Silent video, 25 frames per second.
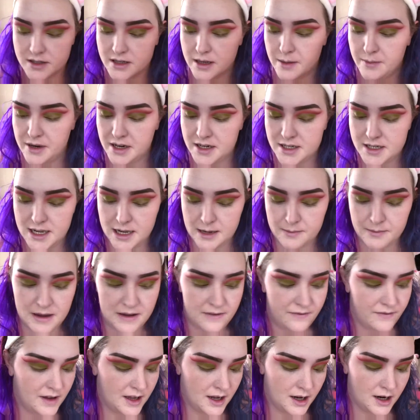So I'm going to take my
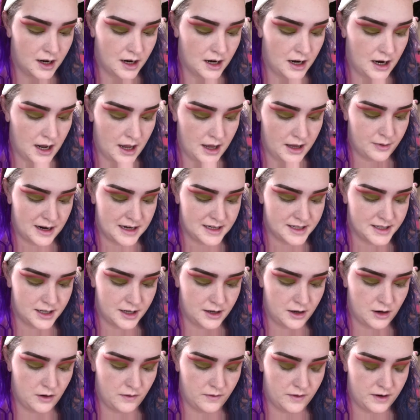finger and press
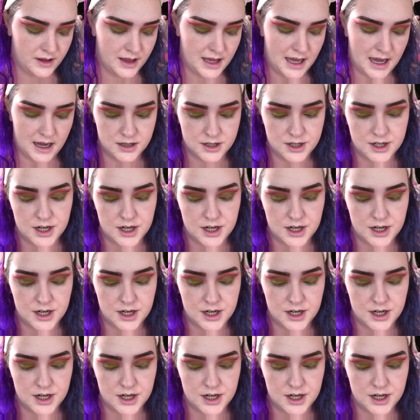it over that